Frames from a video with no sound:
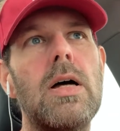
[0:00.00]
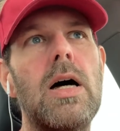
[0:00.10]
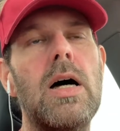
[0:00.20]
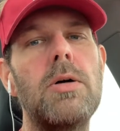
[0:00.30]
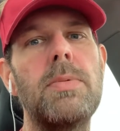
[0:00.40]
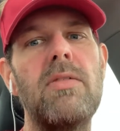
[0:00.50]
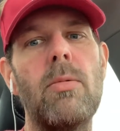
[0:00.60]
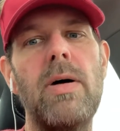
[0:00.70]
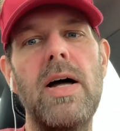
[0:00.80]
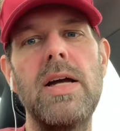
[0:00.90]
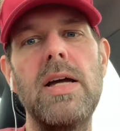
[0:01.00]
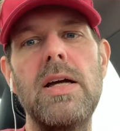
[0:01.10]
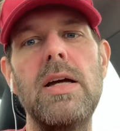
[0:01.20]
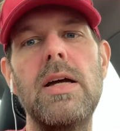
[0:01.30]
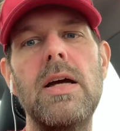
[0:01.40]
I hope
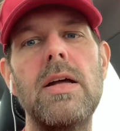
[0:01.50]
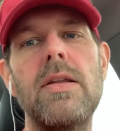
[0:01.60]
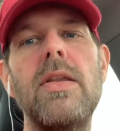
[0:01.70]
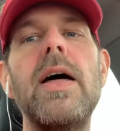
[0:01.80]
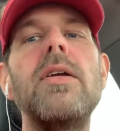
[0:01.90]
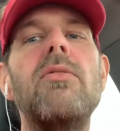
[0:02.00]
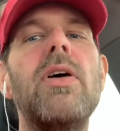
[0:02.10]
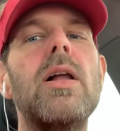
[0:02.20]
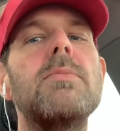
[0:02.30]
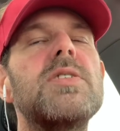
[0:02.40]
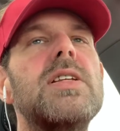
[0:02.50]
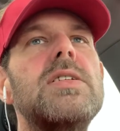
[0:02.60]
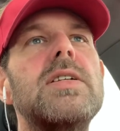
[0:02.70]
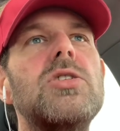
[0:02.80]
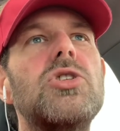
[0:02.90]
everybody that develops
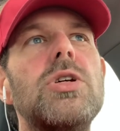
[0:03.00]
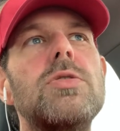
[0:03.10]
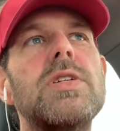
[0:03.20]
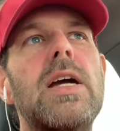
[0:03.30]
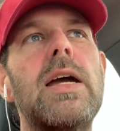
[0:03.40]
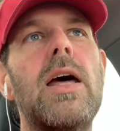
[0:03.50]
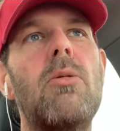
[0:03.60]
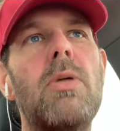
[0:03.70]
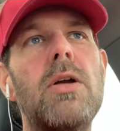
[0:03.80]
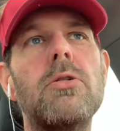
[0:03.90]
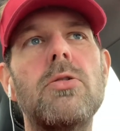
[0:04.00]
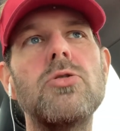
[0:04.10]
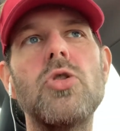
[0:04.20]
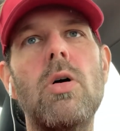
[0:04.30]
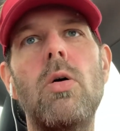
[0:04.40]
these issues can get them under
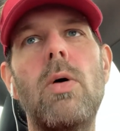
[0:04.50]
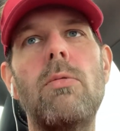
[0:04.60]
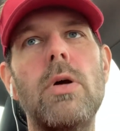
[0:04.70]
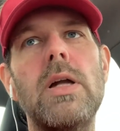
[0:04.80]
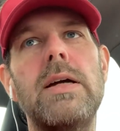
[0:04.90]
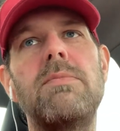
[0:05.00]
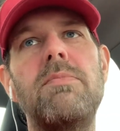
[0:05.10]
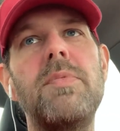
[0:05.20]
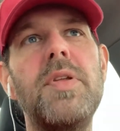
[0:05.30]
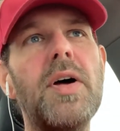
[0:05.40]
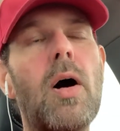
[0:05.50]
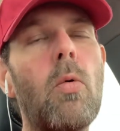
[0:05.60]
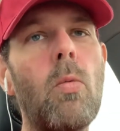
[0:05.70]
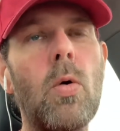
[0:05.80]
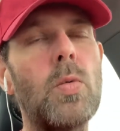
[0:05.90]
control. I really don't
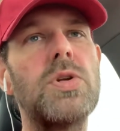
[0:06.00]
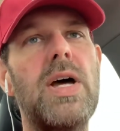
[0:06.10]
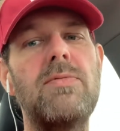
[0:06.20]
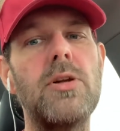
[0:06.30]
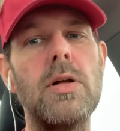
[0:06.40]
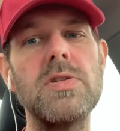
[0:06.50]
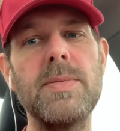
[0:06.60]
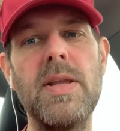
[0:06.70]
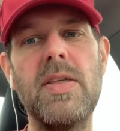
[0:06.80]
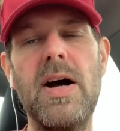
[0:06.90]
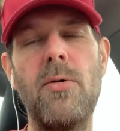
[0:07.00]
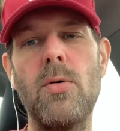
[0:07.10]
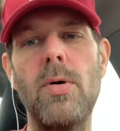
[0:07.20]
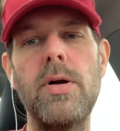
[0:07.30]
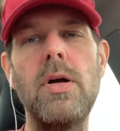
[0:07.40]
want to have to lose my
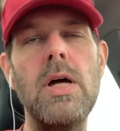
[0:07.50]
thyroid.